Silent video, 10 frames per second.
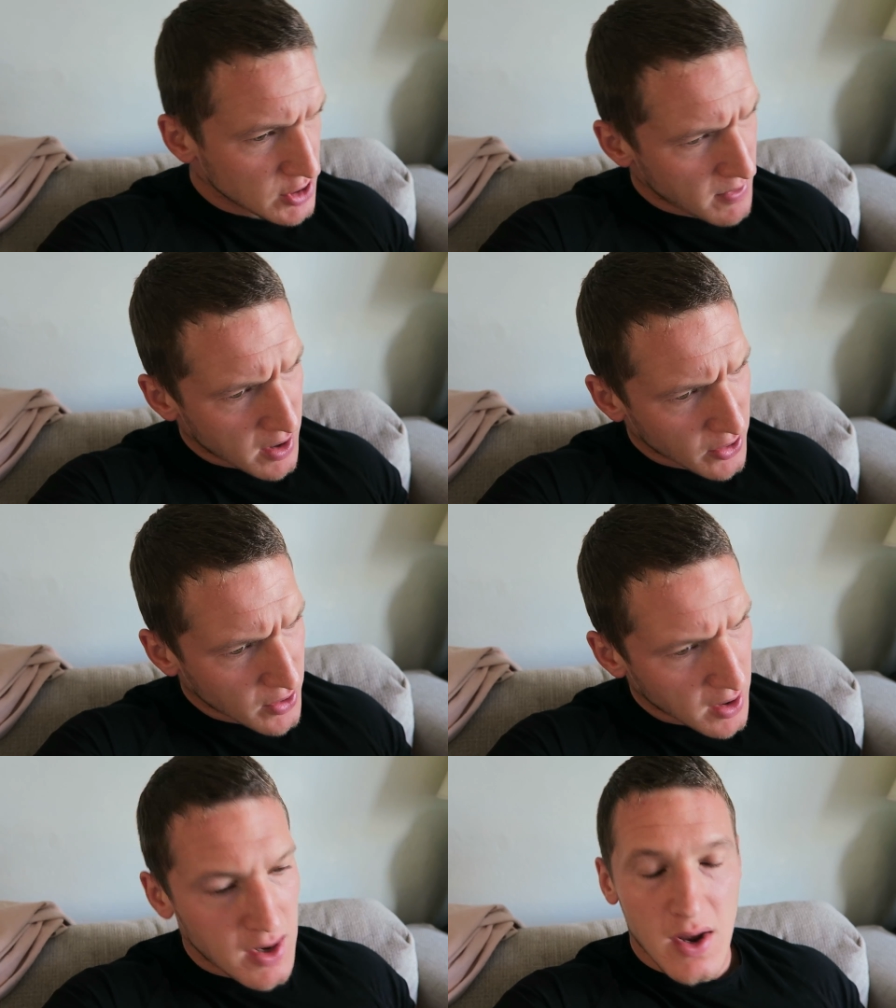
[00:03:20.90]
do you mind
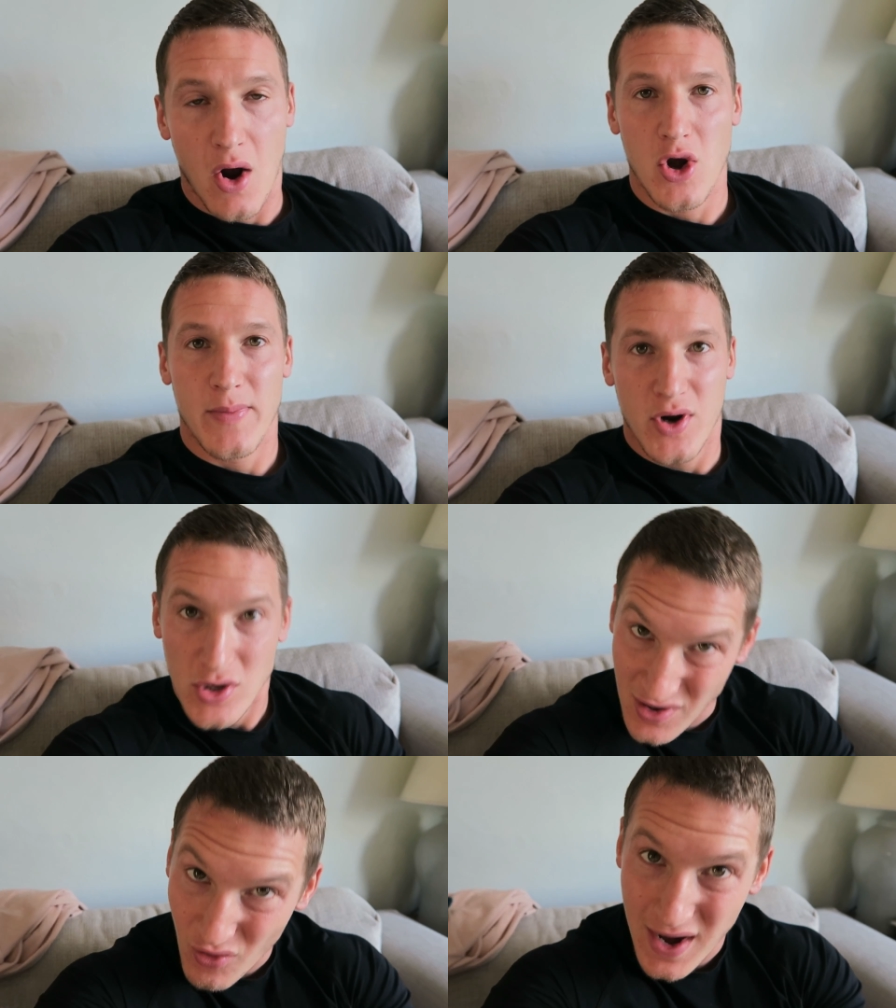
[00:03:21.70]
Luca? Only
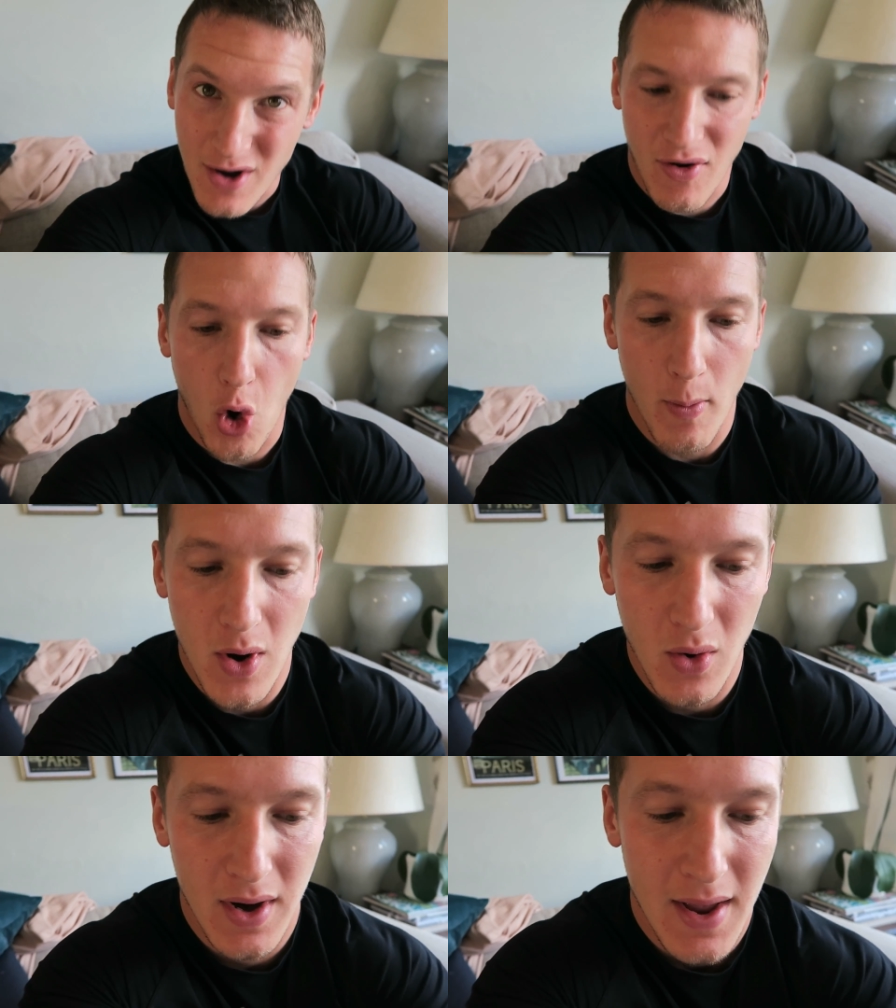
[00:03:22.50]
because I've run out of whole
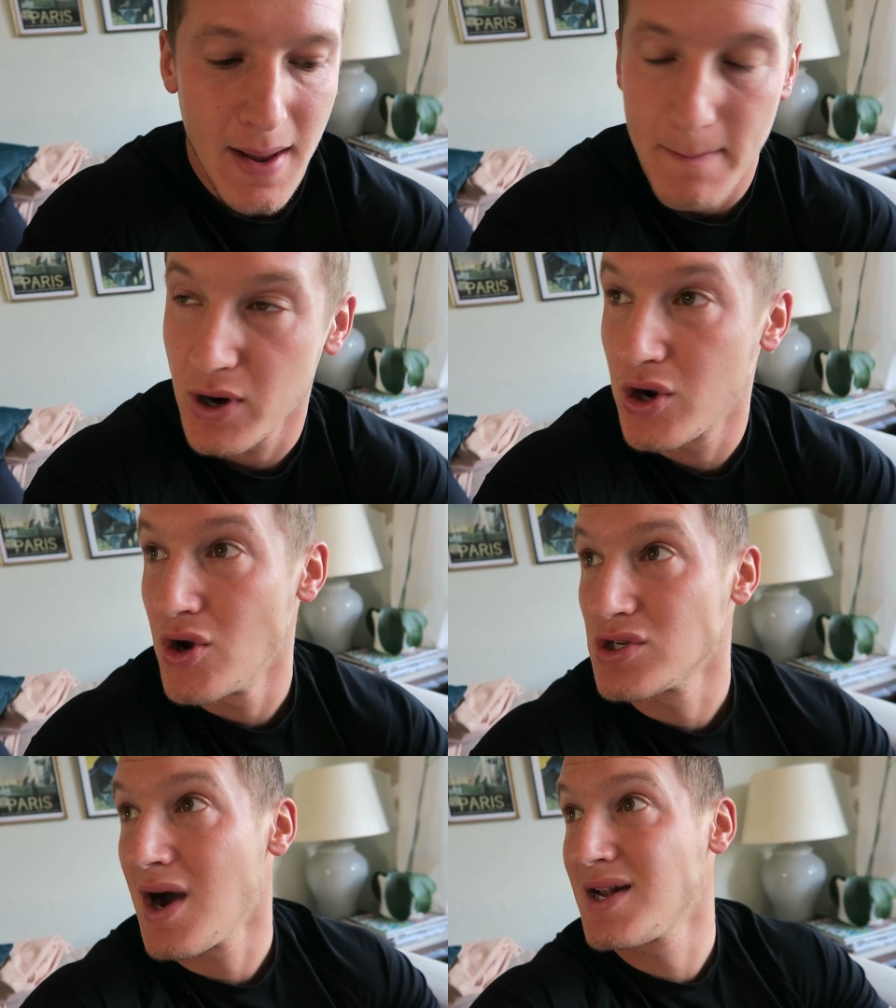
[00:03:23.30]
milk
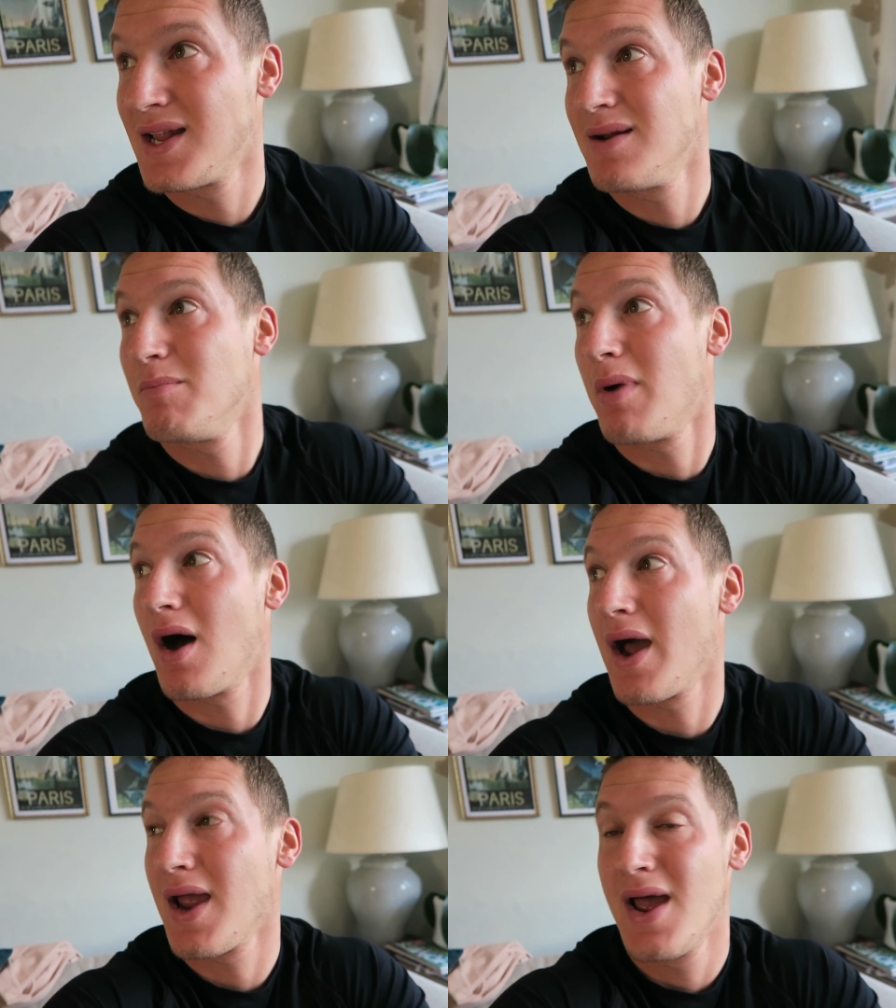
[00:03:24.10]
because I didn't
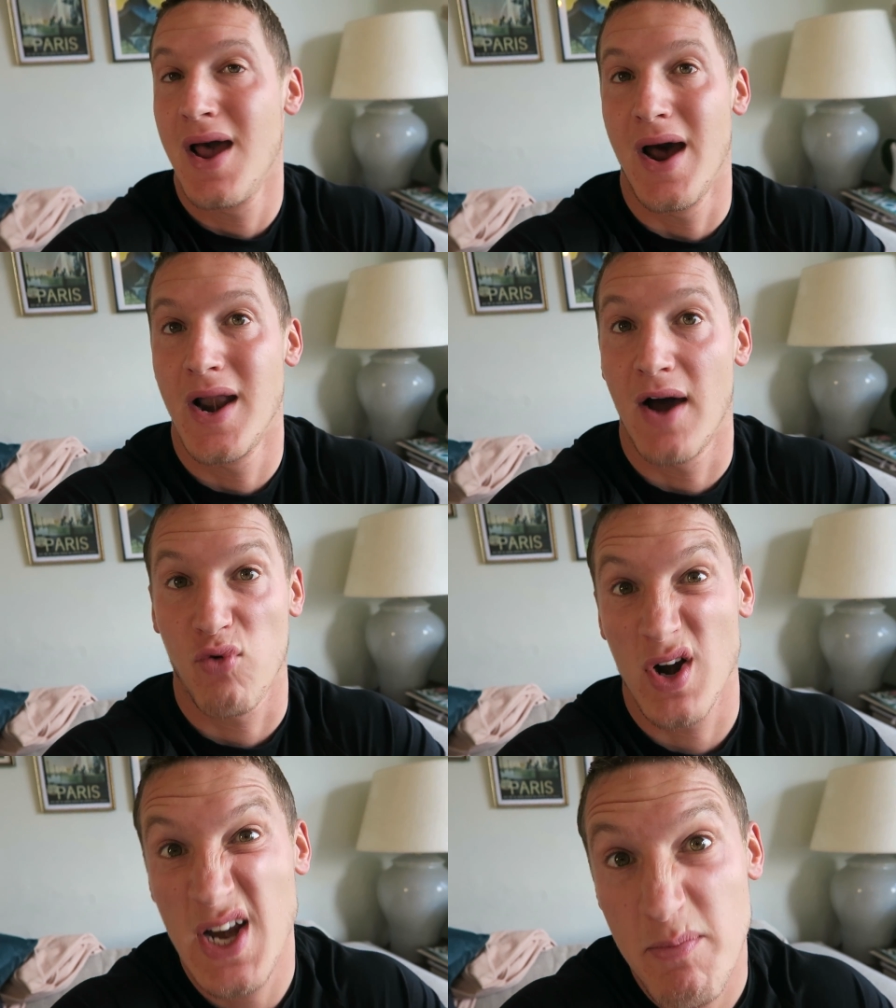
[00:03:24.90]
buy
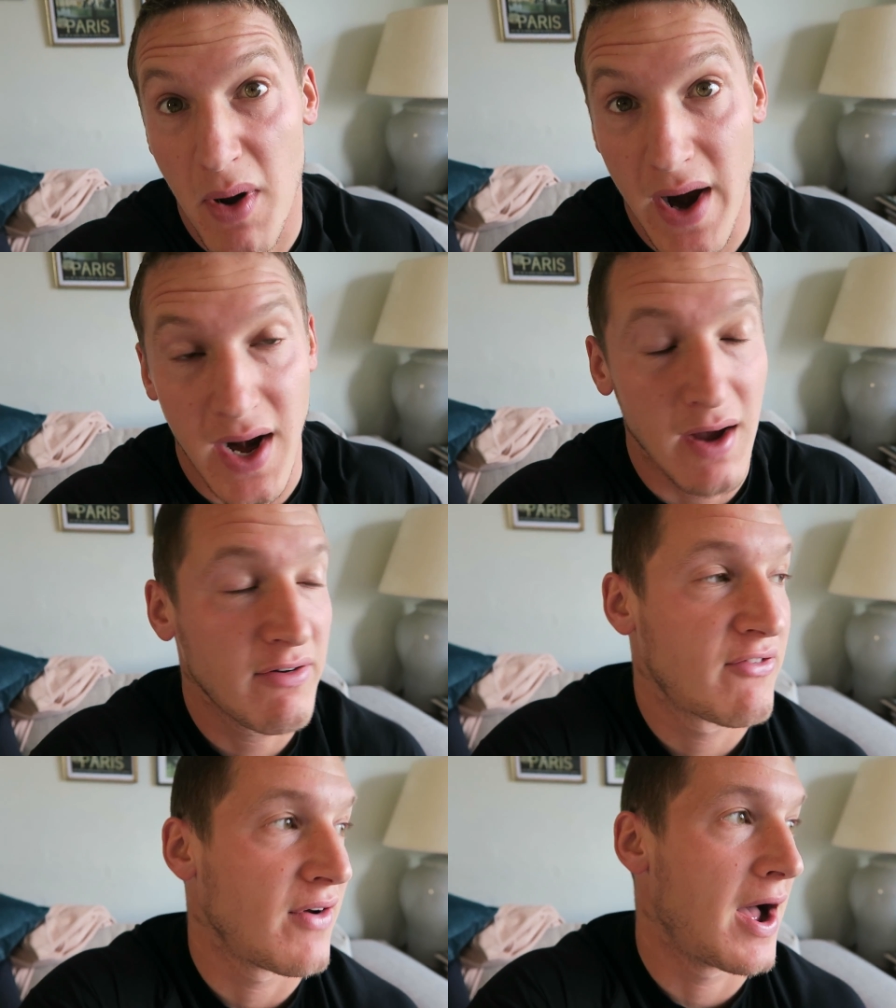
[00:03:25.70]
enough, or I did buy
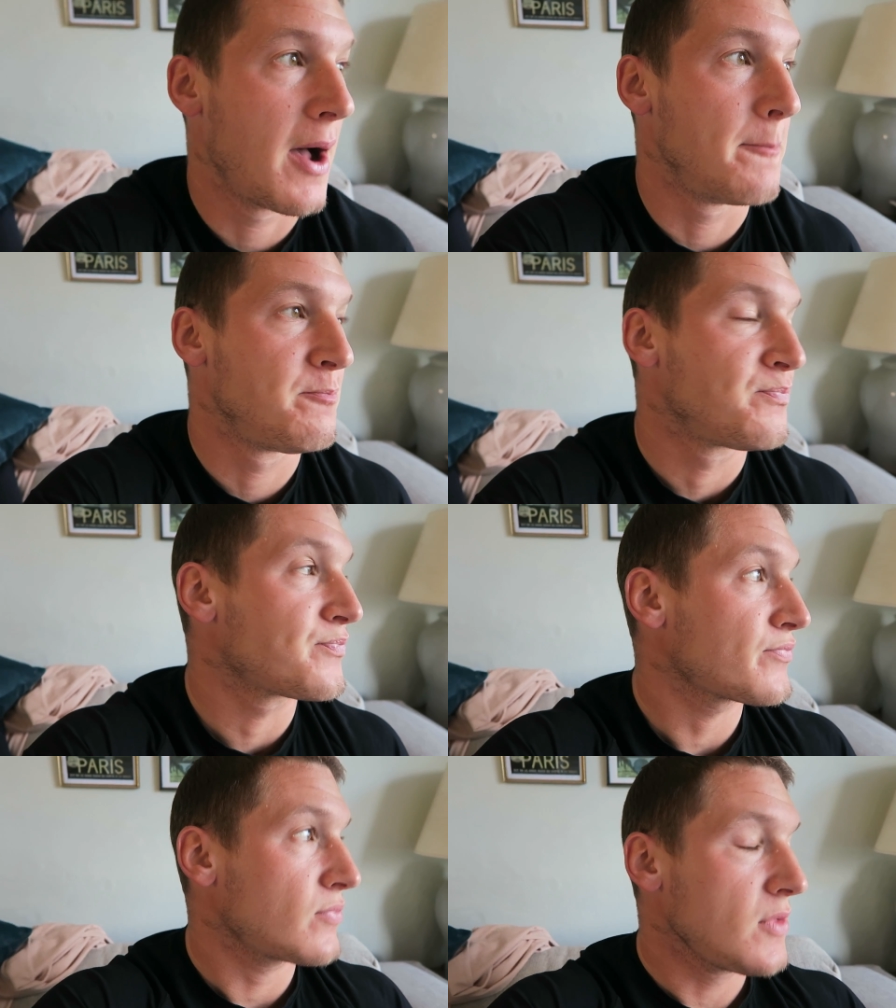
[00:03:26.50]
enough. Um,
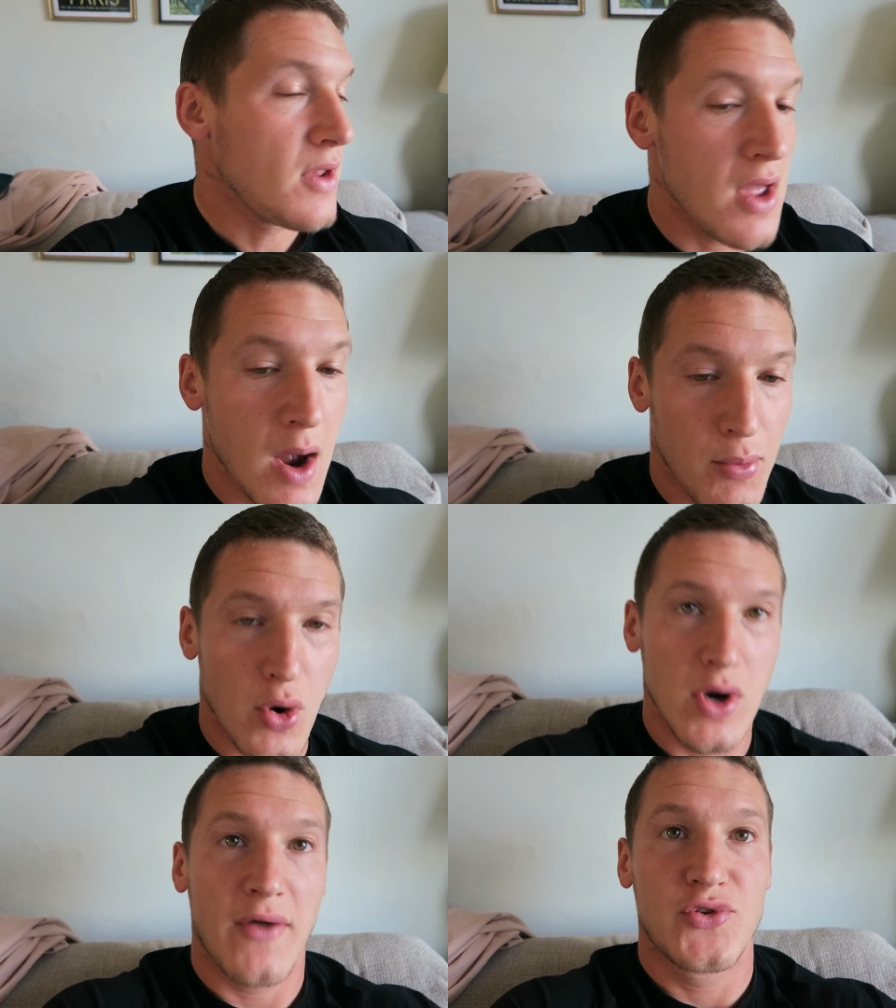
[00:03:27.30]
I
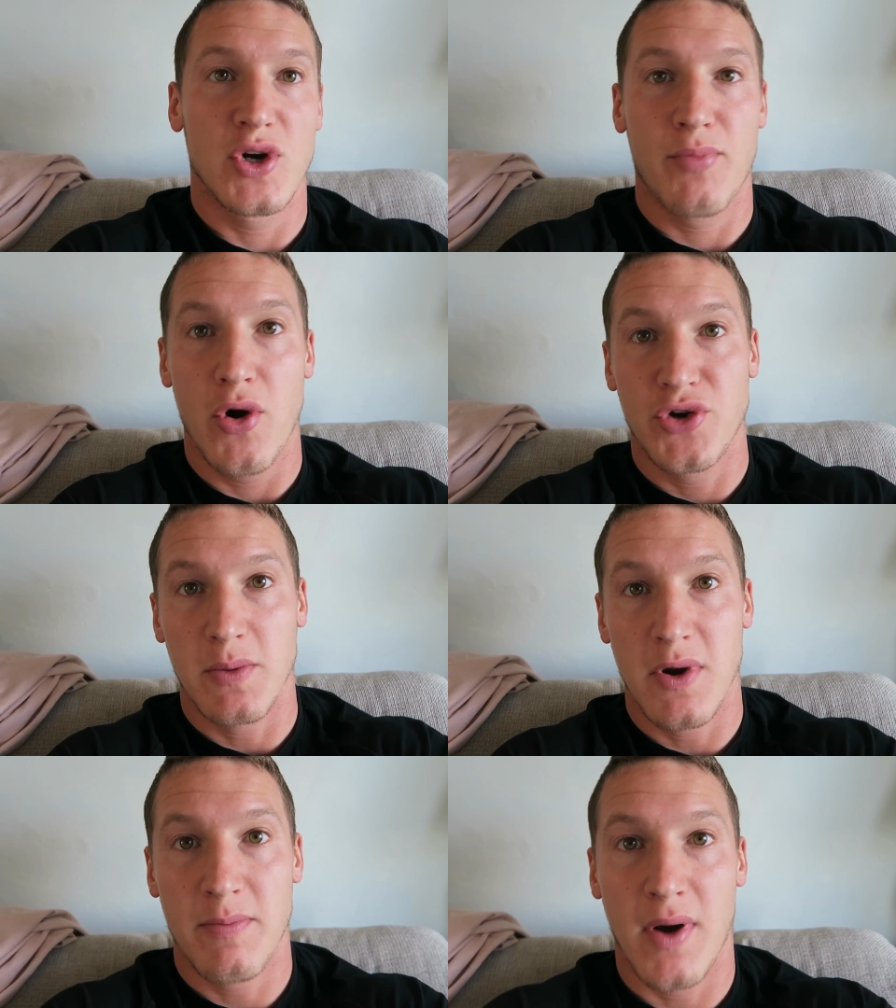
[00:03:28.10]
brought enough to drink
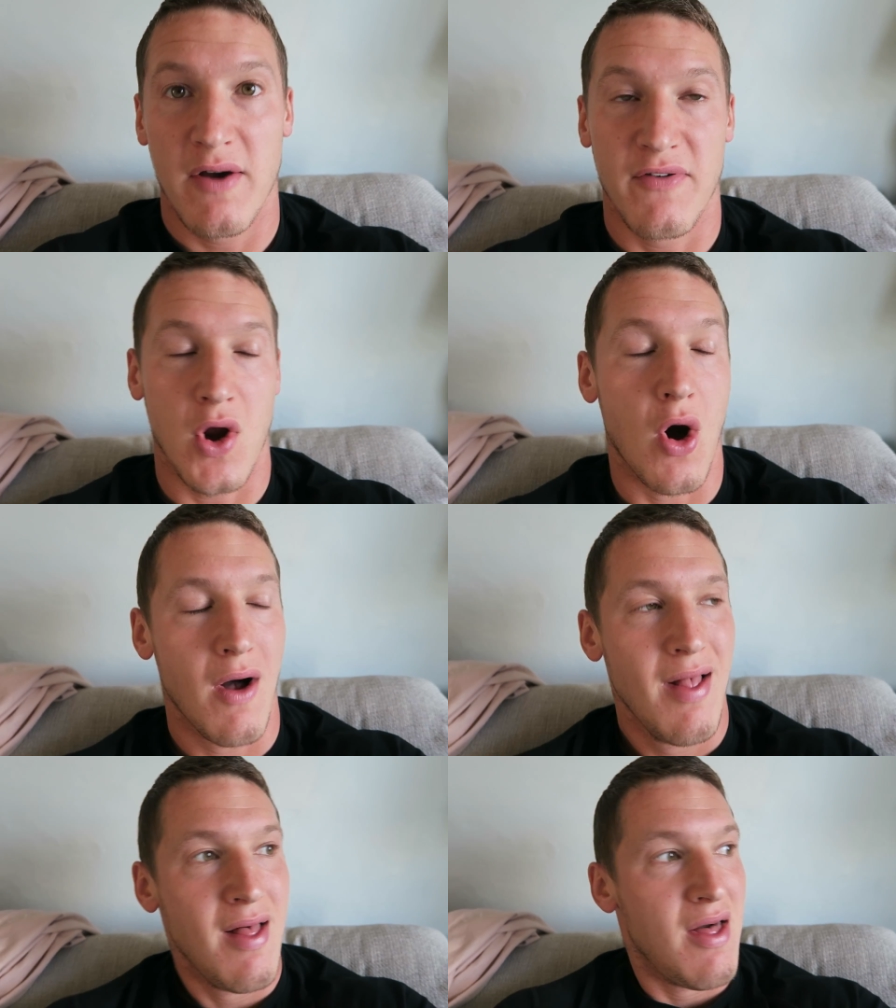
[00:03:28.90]
protein with, but I forgot